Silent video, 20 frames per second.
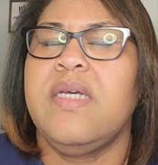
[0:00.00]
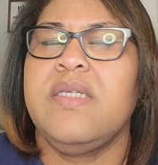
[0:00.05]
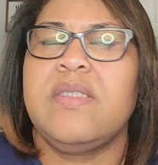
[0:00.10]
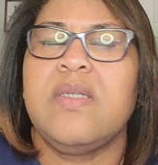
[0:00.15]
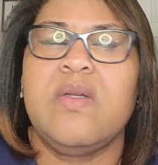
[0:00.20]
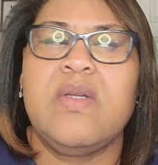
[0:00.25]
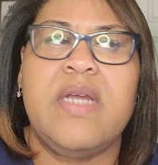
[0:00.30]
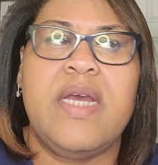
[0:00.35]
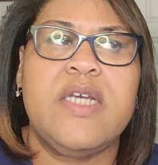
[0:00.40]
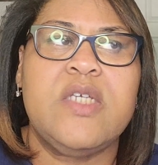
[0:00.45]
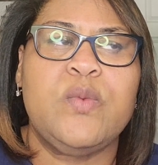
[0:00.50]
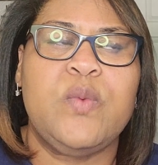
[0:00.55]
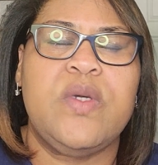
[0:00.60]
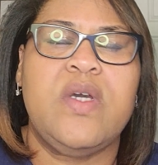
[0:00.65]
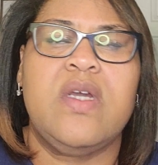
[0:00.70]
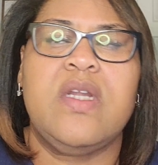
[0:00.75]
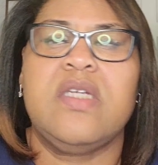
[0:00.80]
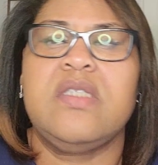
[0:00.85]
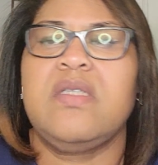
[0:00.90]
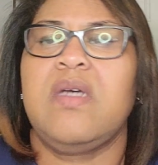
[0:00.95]
So next we're
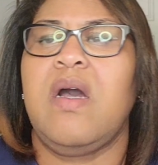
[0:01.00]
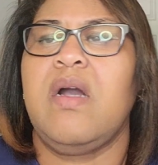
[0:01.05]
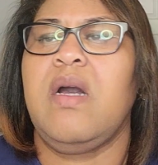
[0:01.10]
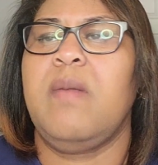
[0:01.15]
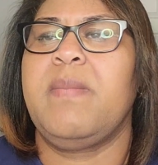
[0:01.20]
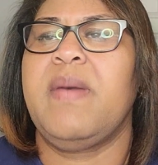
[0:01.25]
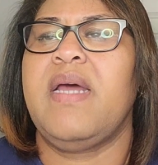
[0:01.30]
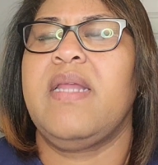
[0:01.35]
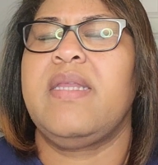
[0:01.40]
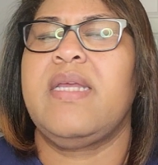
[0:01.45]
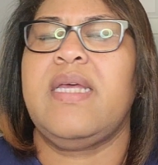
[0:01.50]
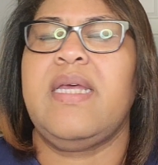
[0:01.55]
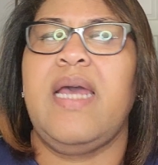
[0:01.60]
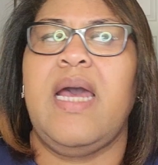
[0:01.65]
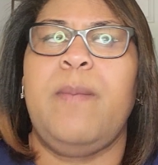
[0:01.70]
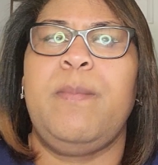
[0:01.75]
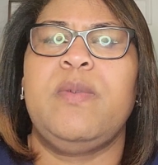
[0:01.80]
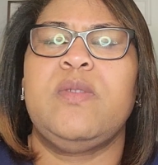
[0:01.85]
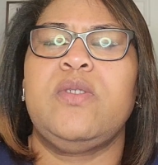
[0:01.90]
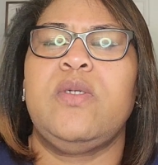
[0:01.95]
going to talk about the
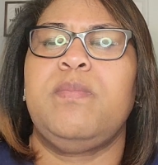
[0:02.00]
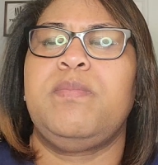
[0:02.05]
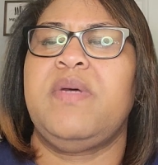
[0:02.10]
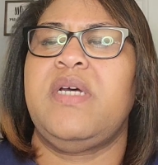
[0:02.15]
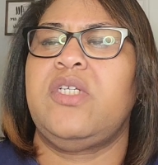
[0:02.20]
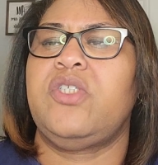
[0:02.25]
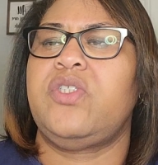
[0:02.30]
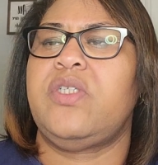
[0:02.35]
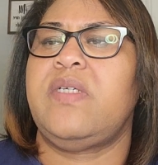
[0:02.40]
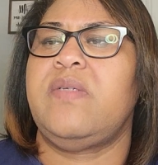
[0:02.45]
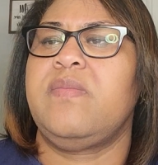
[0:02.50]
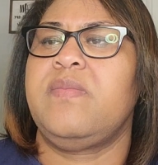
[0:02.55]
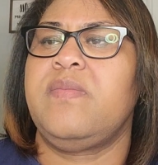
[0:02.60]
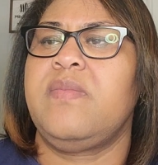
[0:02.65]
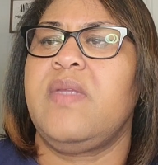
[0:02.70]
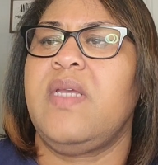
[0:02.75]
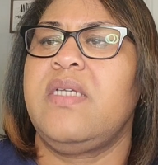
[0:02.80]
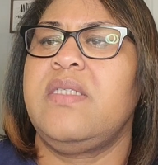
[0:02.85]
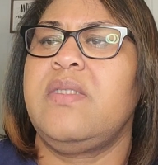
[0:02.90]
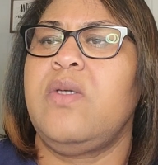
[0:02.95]
capital budget.
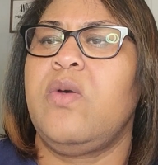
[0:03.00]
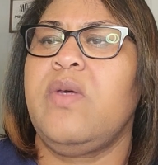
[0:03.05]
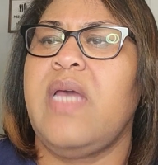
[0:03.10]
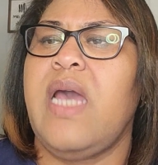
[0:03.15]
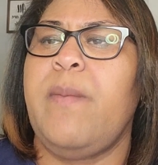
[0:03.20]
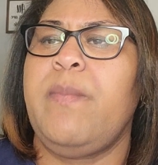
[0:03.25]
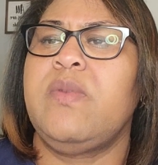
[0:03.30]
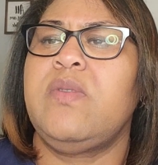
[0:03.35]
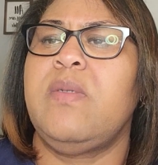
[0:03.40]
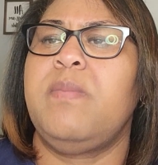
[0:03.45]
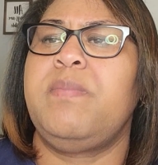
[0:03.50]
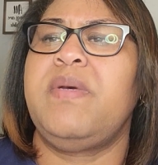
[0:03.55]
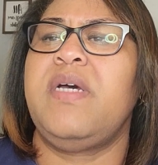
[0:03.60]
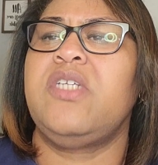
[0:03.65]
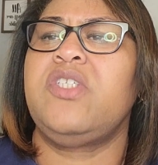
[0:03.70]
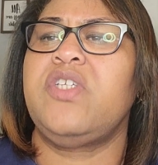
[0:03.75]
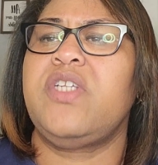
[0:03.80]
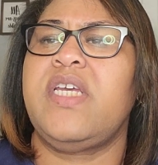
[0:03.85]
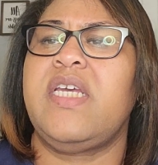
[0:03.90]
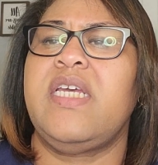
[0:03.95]
So capital
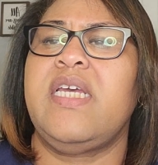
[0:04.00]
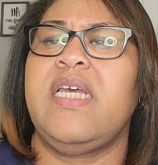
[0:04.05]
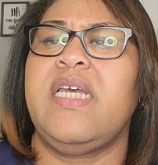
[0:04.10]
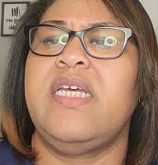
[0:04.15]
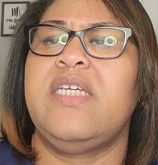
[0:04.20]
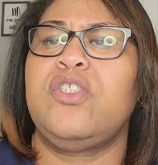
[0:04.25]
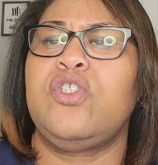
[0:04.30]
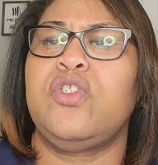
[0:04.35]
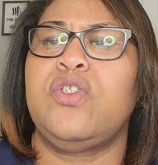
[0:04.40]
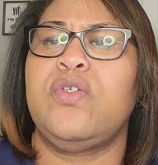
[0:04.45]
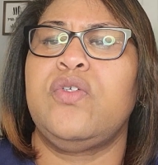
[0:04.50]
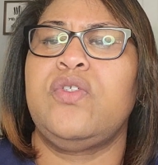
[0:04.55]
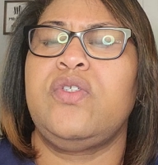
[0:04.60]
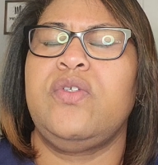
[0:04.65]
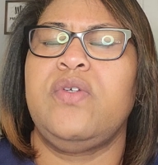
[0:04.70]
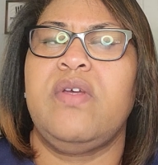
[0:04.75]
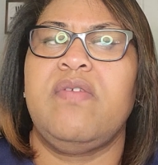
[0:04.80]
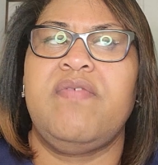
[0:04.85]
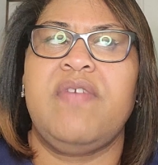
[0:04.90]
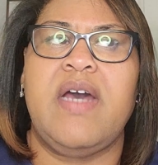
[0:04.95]
budgeting is used
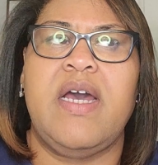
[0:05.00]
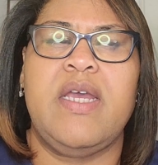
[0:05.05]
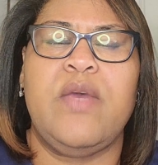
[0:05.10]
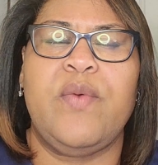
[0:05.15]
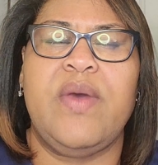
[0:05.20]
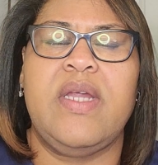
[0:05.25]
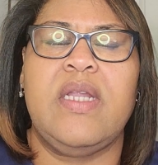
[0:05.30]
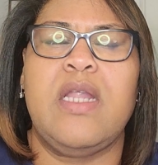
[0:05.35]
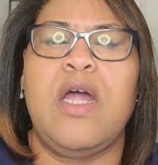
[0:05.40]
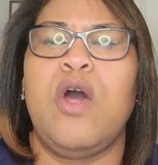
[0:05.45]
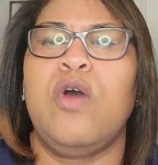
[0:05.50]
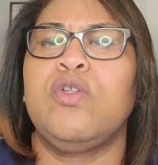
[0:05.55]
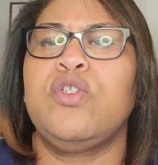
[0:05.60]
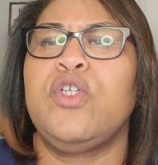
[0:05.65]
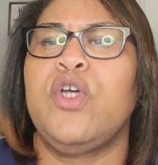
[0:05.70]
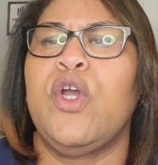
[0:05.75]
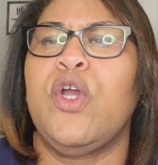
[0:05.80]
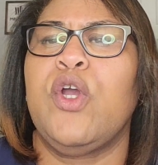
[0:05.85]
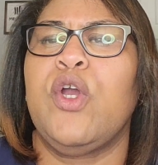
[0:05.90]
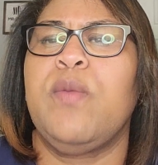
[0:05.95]
to evaluate
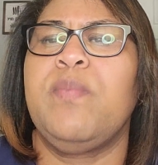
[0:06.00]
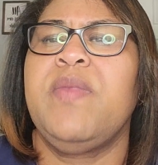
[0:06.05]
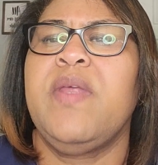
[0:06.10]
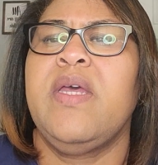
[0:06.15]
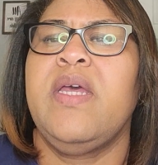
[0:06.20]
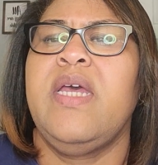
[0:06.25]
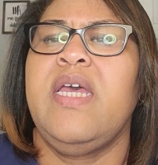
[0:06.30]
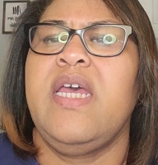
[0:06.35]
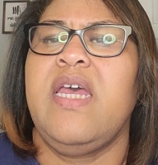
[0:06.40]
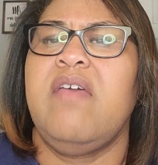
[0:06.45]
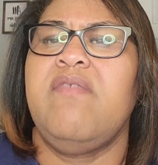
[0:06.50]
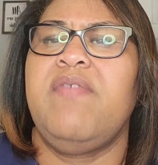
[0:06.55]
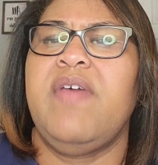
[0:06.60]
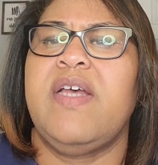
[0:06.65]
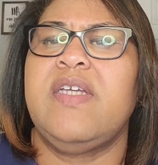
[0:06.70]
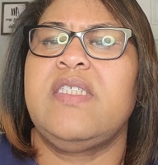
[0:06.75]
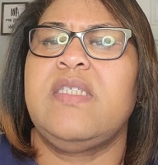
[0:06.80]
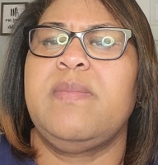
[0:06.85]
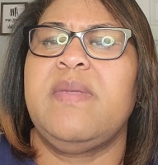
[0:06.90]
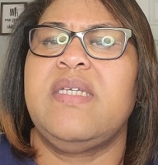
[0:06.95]
long-term
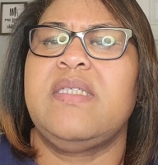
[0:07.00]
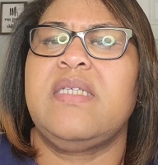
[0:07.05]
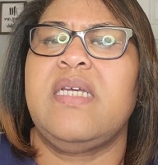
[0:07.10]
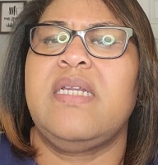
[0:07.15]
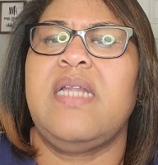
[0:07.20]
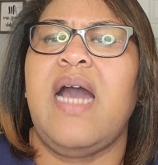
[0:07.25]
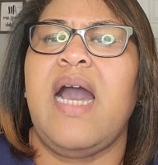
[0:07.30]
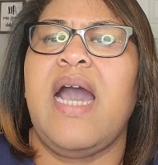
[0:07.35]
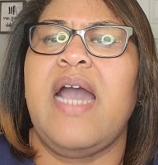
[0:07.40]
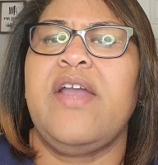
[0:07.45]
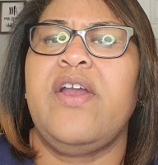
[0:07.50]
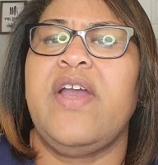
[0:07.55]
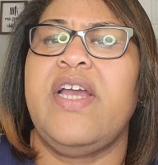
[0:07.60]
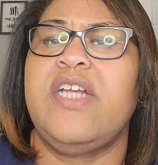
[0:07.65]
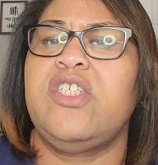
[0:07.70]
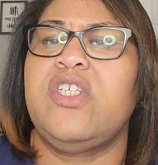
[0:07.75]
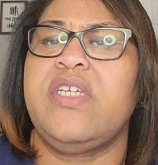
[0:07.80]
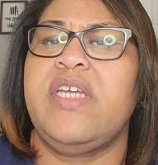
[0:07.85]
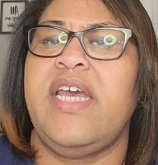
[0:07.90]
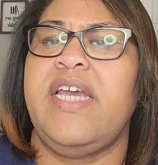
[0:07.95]
investments in higher
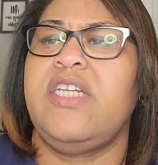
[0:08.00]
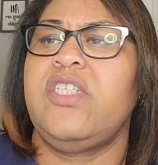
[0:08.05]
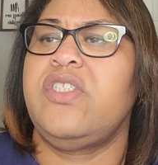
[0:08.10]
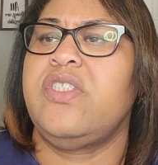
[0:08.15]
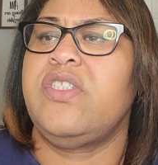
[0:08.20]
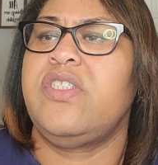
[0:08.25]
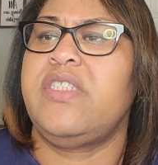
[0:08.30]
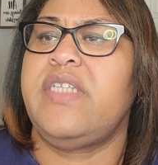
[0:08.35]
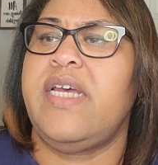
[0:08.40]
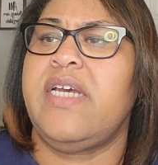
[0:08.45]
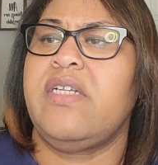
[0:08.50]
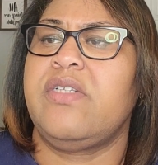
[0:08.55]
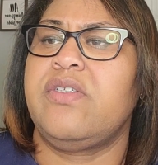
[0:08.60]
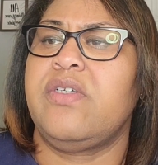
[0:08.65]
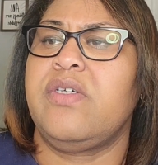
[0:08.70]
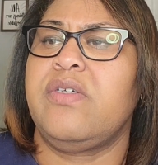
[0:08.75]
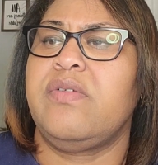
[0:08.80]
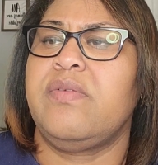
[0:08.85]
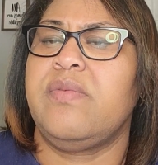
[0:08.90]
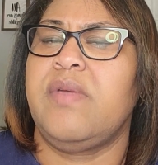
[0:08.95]
education
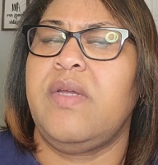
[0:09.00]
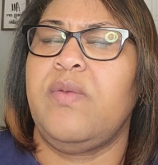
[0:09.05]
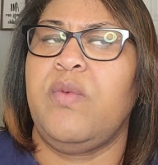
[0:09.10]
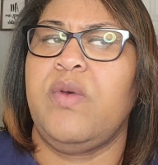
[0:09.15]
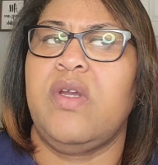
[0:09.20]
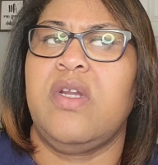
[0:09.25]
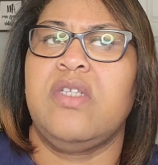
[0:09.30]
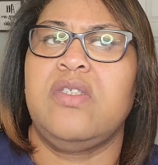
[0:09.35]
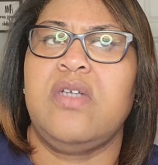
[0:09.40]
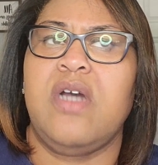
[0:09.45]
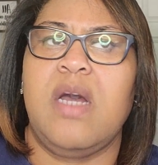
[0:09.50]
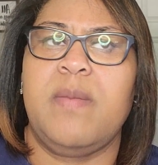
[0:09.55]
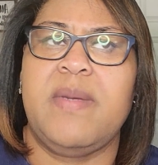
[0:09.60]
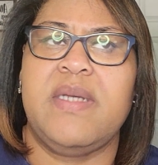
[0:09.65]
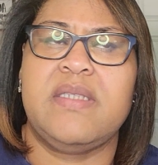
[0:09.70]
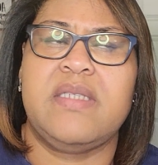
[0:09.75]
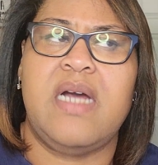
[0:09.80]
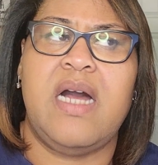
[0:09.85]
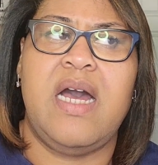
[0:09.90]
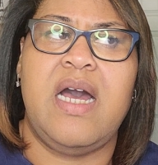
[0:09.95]
sector. And we're going to talk
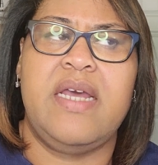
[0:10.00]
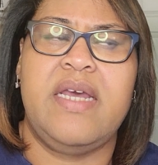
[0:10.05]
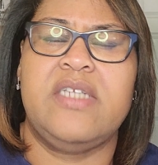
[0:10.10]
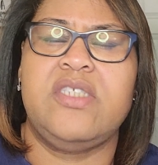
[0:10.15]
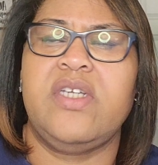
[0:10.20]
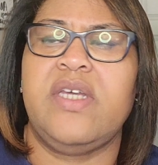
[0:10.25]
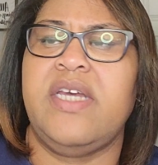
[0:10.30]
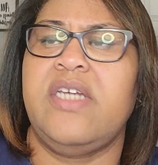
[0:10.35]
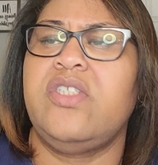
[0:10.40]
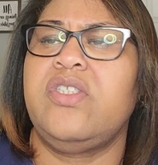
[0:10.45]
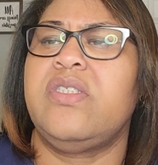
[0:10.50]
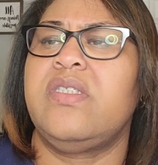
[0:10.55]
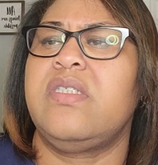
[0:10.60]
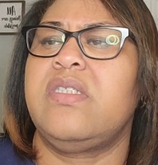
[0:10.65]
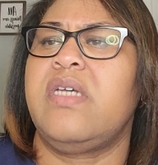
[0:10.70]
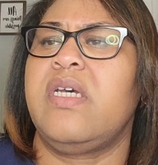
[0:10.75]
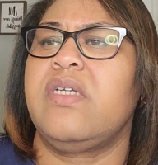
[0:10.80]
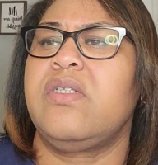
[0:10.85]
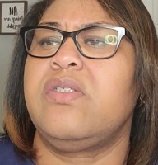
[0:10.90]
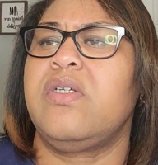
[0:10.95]
about the higher education
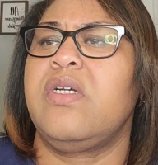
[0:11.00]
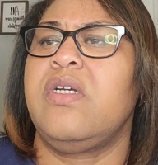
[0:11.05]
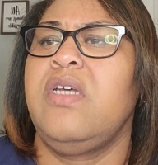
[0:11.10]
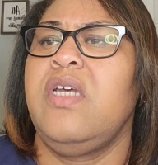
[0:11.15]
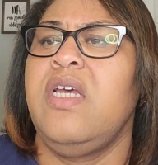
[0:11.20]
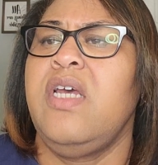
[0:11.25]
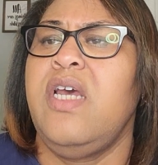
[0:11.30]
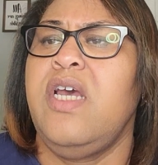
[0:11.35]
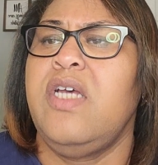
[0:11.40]
sector.